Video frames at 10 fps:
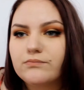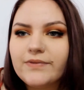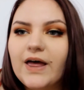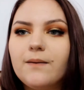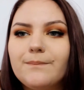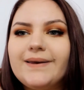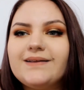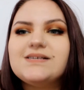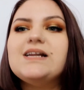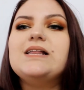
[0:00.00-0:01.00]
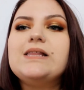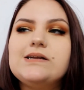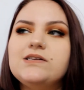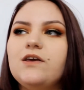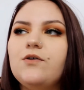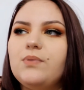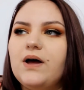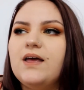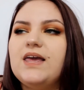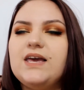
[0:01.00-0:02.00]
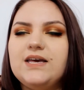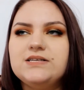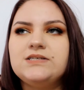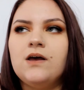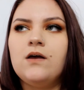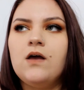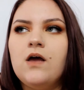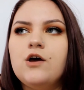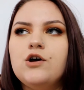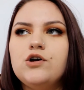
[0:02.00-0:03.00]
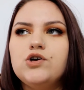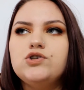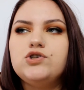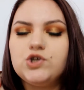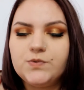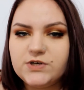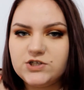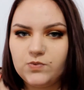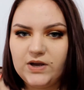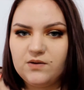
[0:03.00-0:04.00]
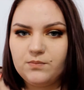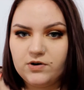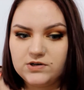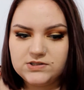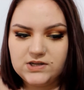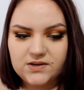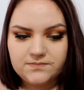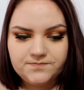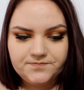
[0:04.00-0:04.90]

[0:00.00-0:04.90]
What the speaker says: that means anything to you, but he's super sweet in person.